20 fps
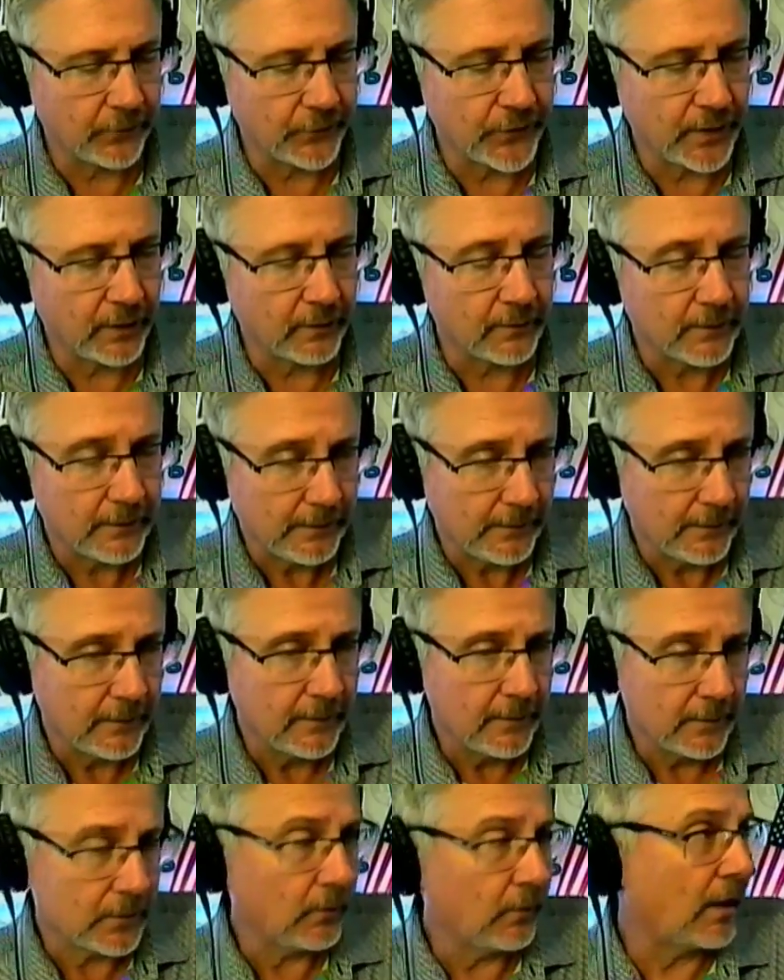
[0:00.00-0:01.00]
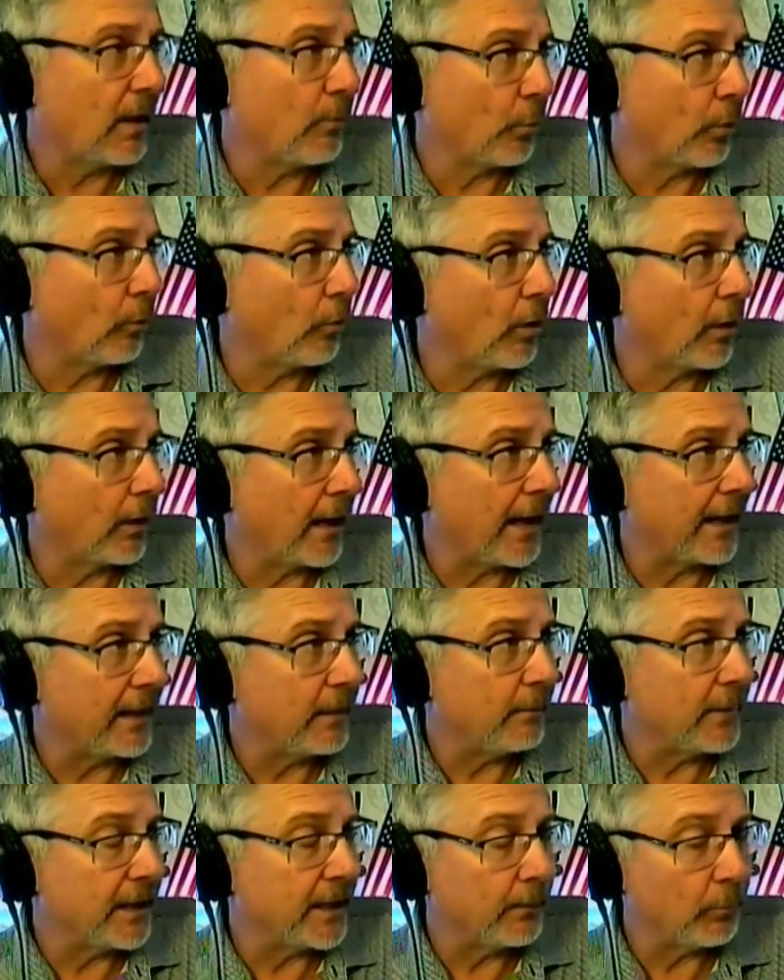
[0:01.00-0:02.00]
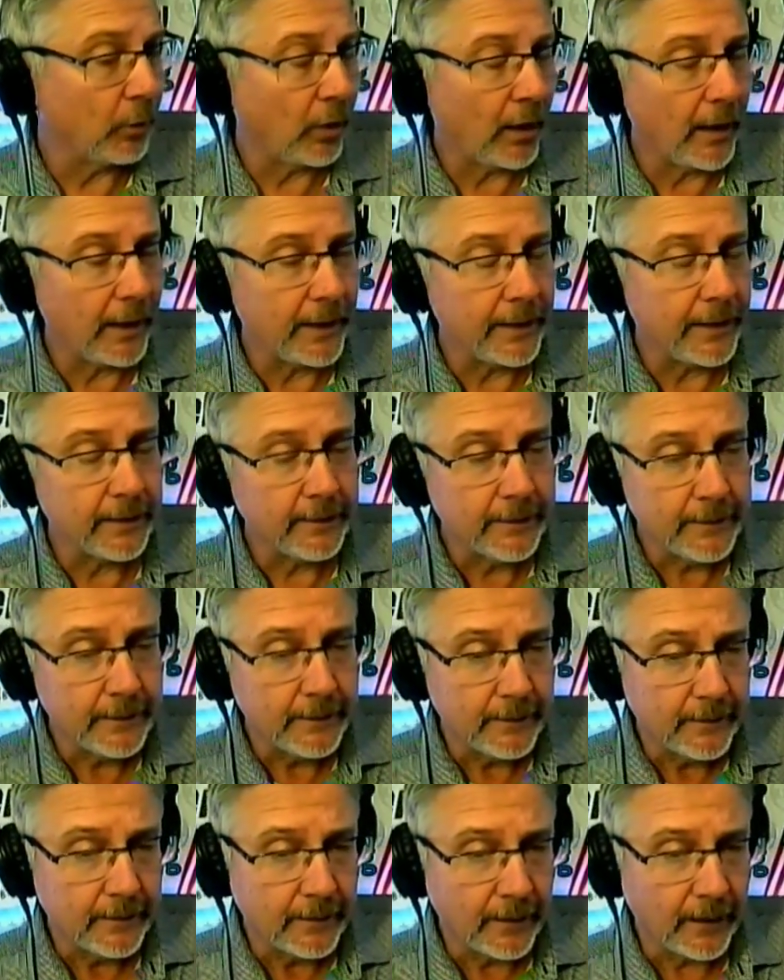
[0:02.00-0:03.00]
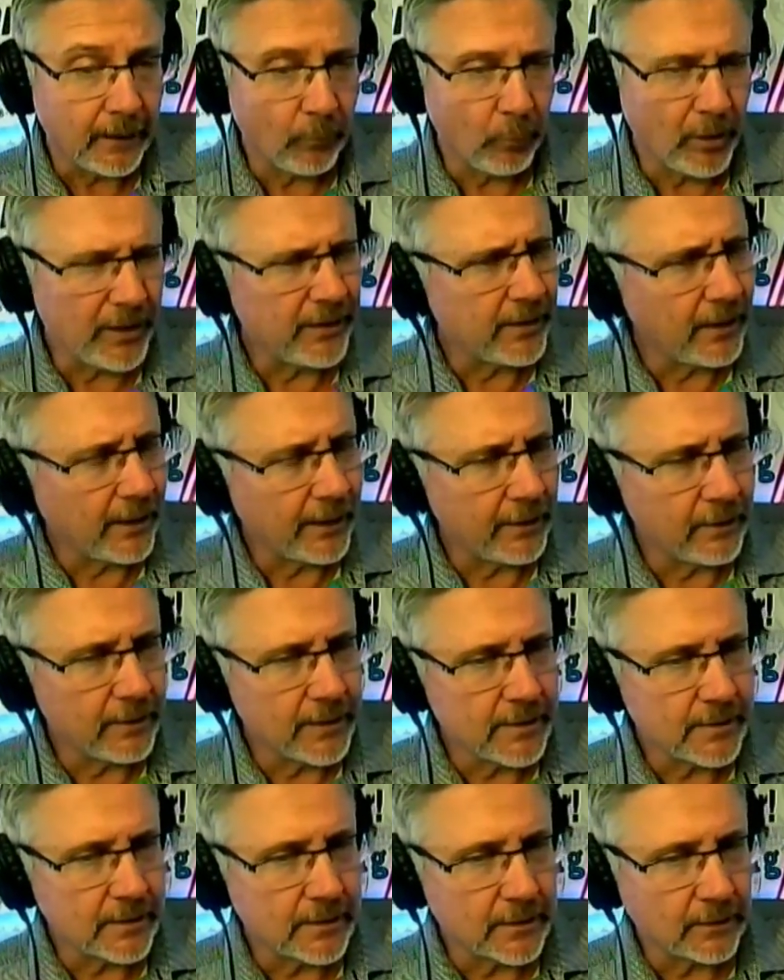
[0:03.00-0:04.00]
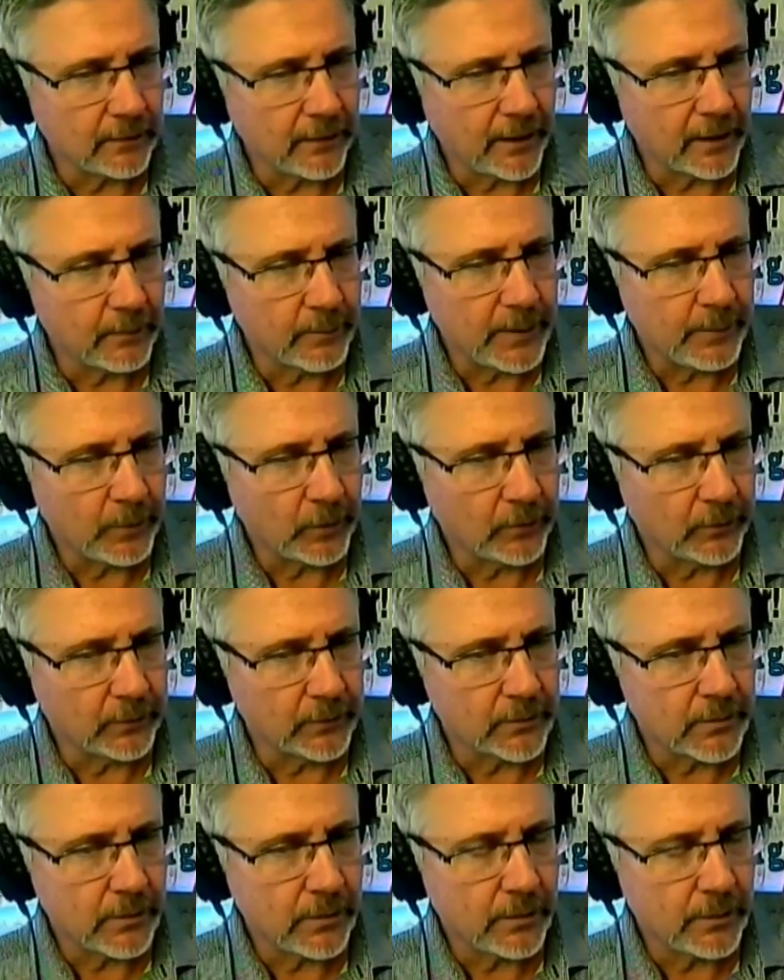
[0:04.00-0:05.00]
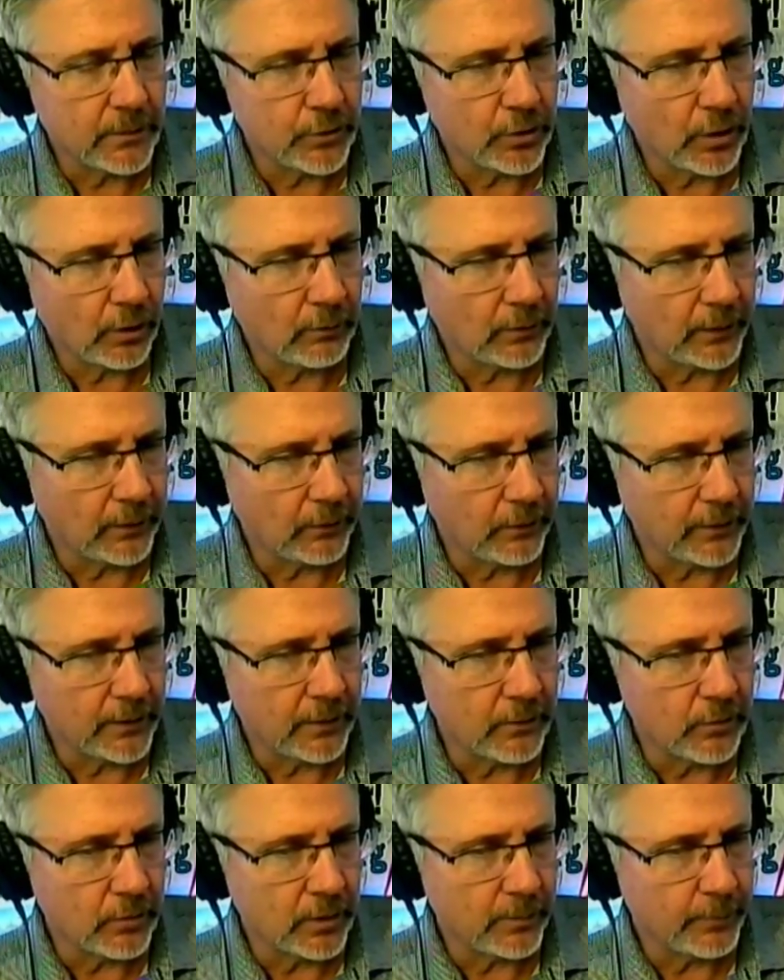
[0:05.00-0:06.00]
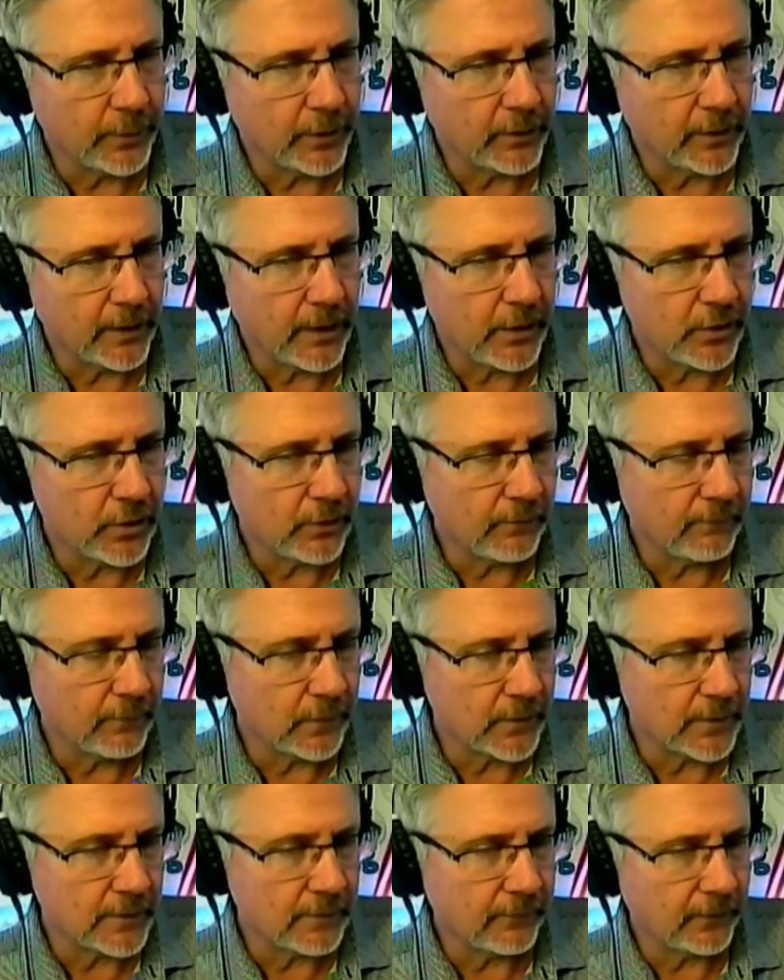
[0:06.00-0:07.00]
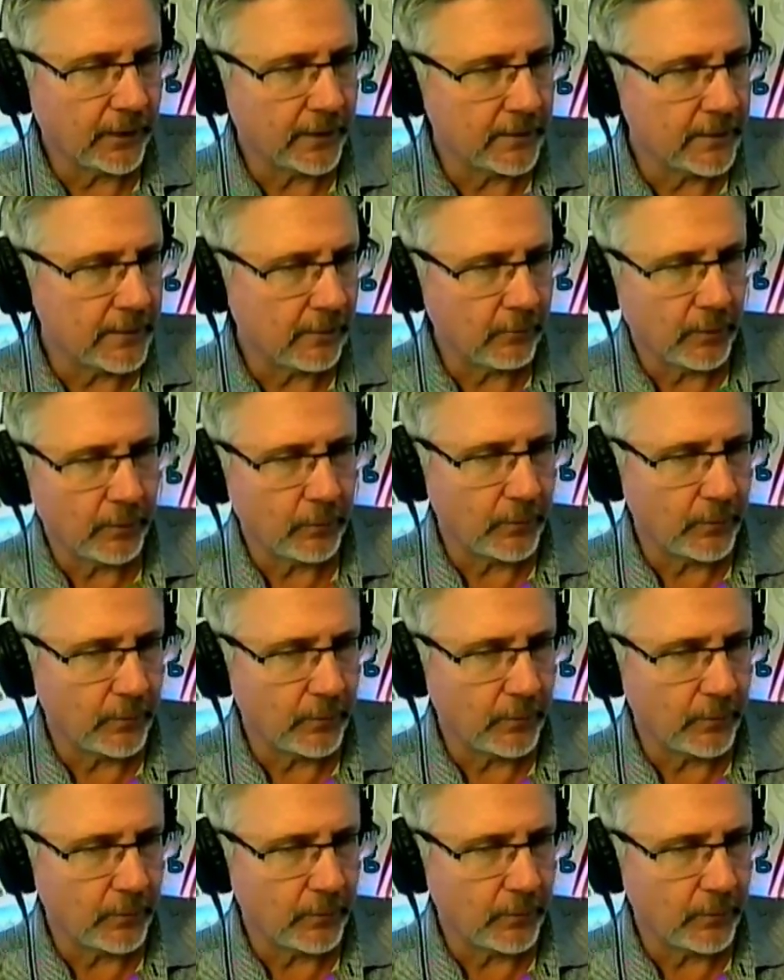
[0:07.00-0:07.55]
here, mm-hmm. so a lot more water had to be applied. Uh, one of the ironies is a lot of people generally look at drip irrigation versus flood and say, well, we